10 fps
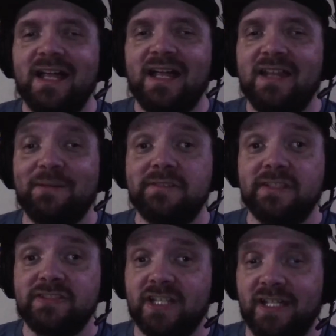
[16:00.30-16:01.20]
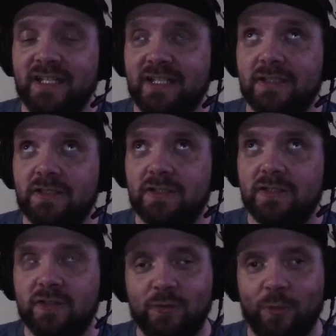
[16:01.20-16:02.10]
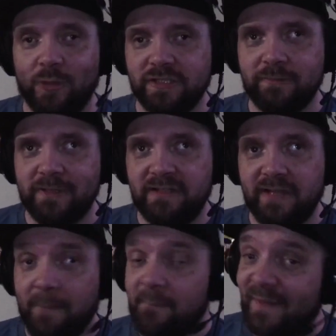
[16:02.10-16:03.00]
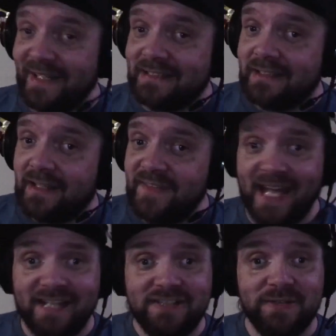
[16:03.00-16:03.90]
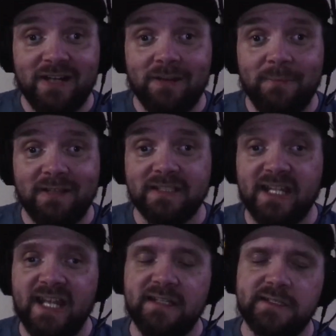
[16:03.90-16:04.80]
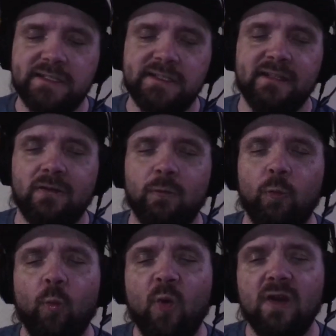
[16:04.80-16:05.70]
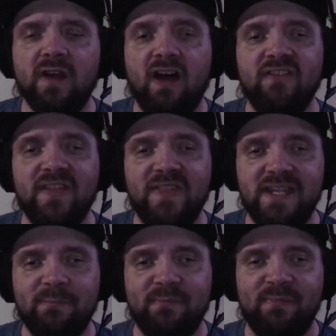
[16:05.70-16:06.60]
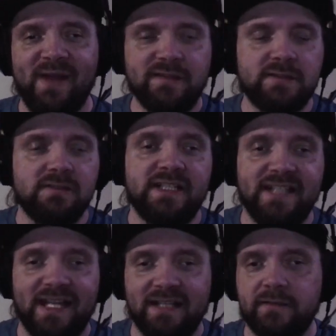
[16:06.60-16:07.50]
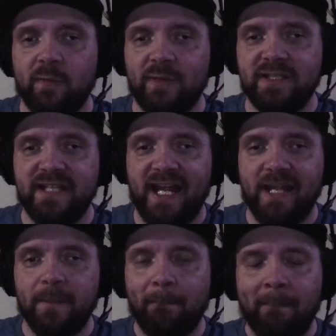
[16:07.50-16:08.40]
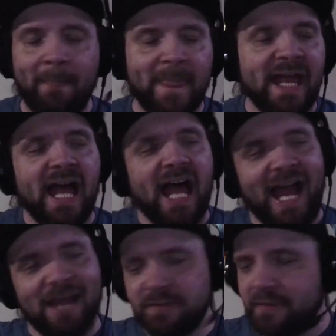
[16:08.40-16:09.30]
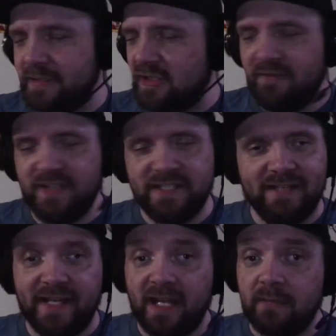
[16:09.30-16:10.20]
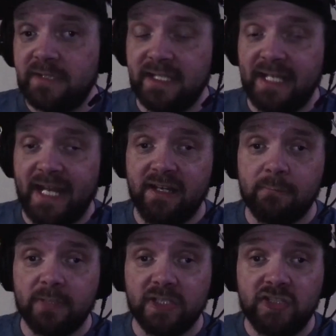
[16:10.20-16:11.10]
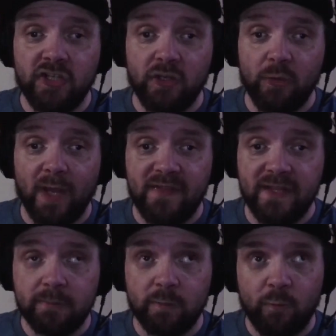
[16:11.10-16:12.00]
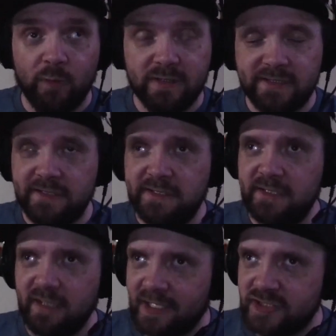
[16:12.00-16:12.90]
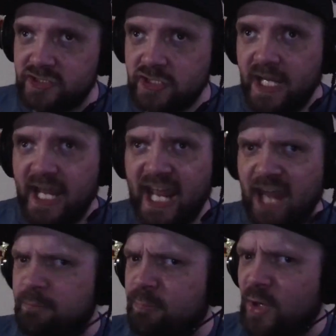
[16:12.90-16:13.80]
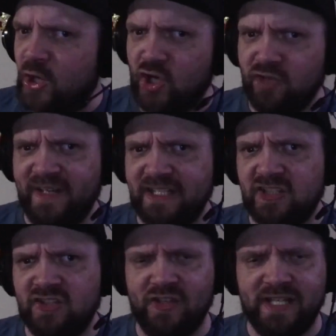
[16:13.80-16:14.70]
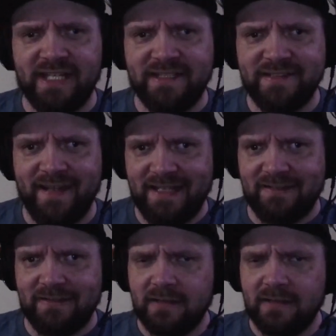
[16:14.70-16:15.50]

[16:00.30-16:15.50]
that was such a gorgeous redesign. But the Attitude Era belt is still one of the best looking titles going today. I absolutely love the title that comes in at number 2. This one was such a perfect looking title.